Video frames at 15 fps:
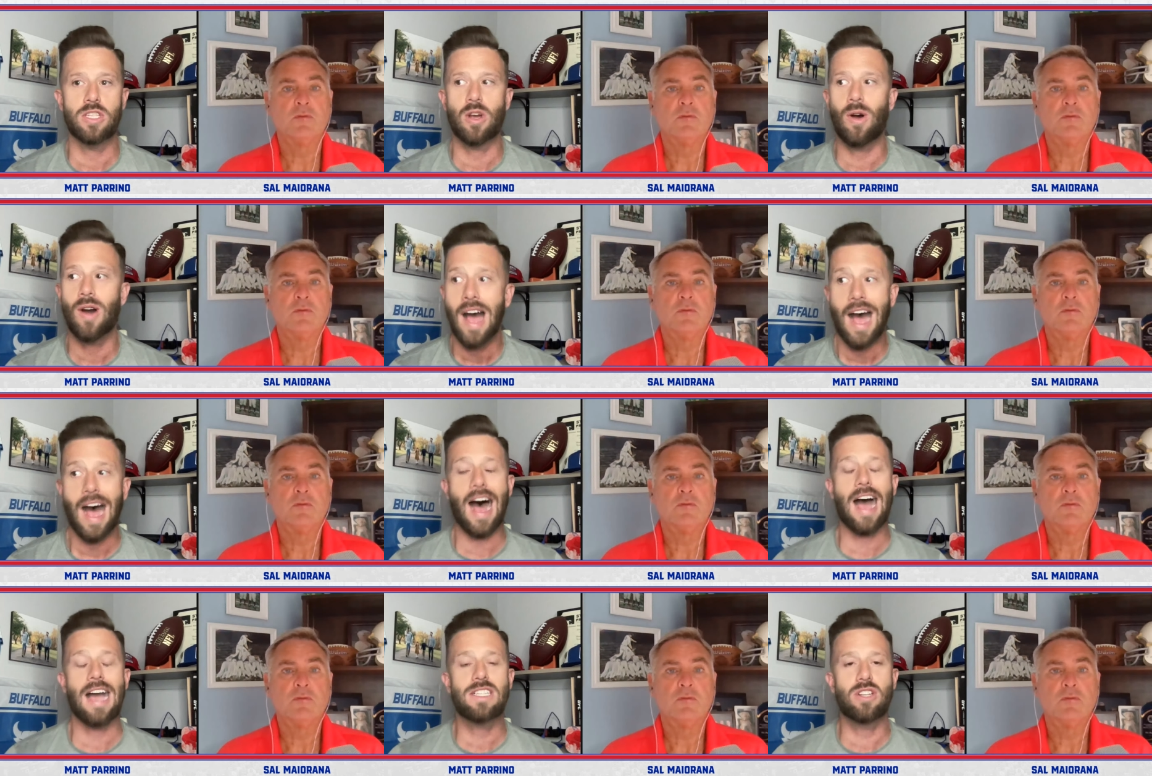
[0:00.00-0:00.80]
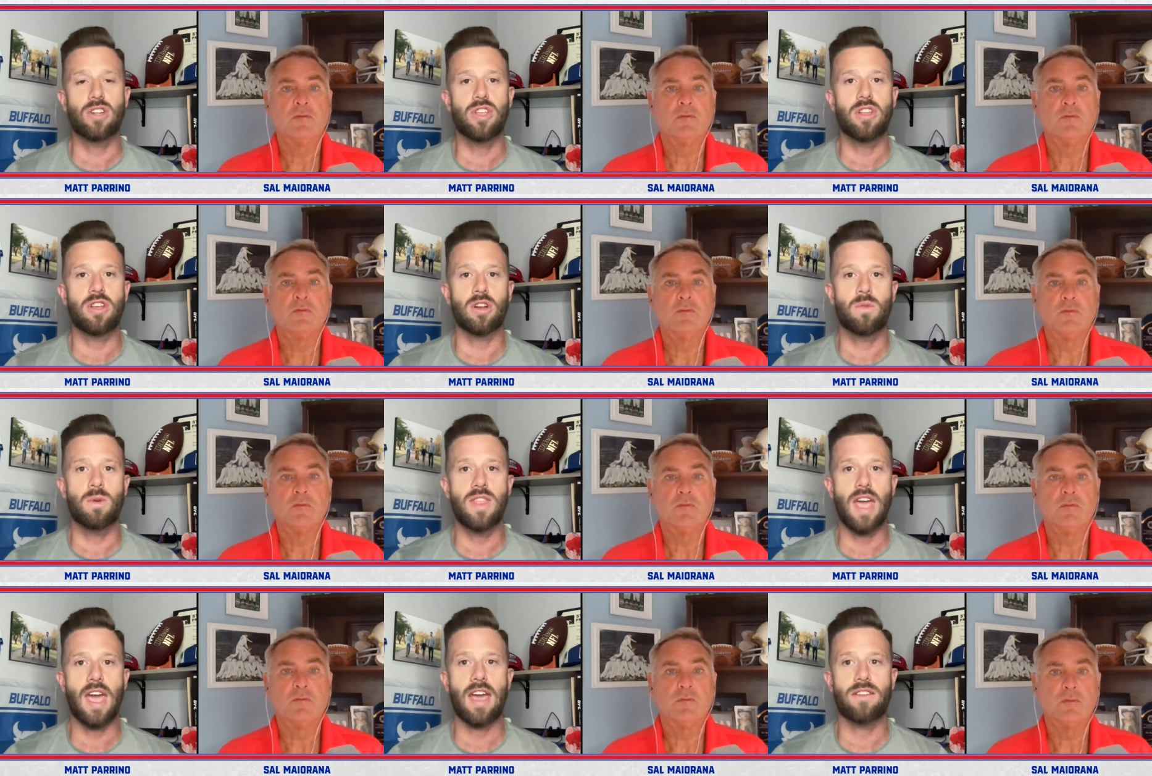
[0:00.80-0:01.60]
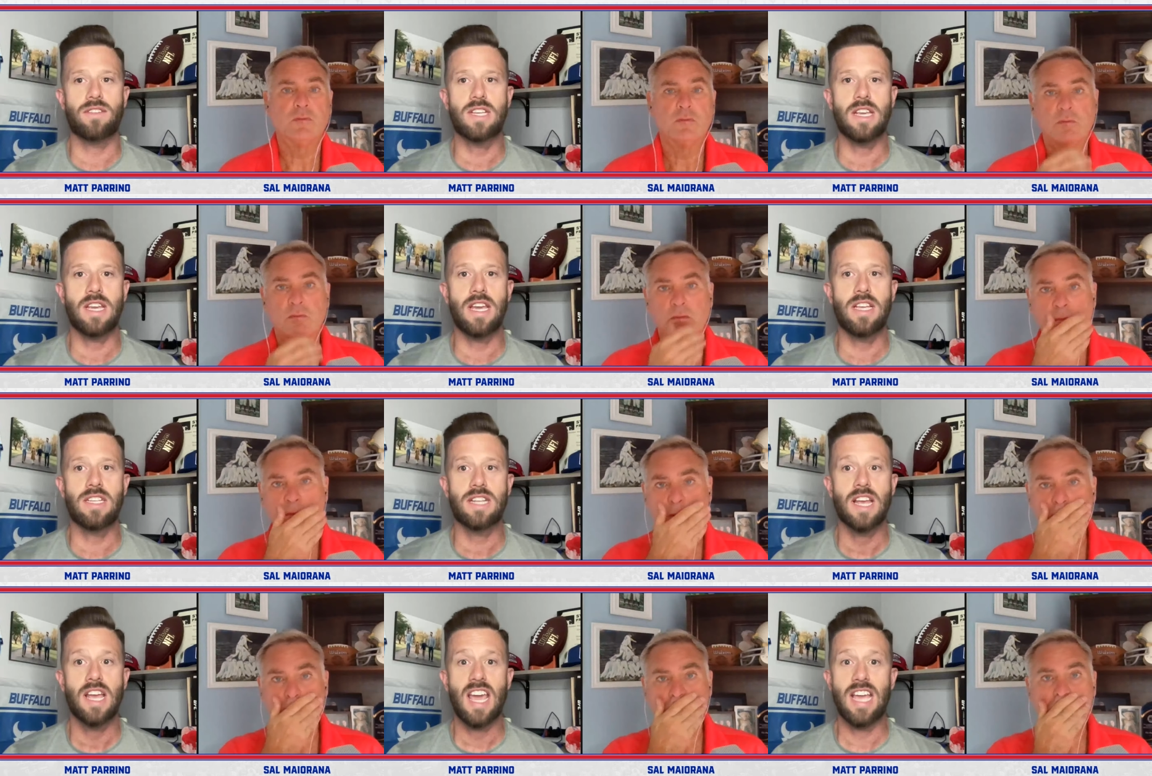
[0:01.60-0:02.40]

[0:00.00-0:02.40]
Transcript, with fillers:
Speaker 1: So I still think they're going to win the AFC East.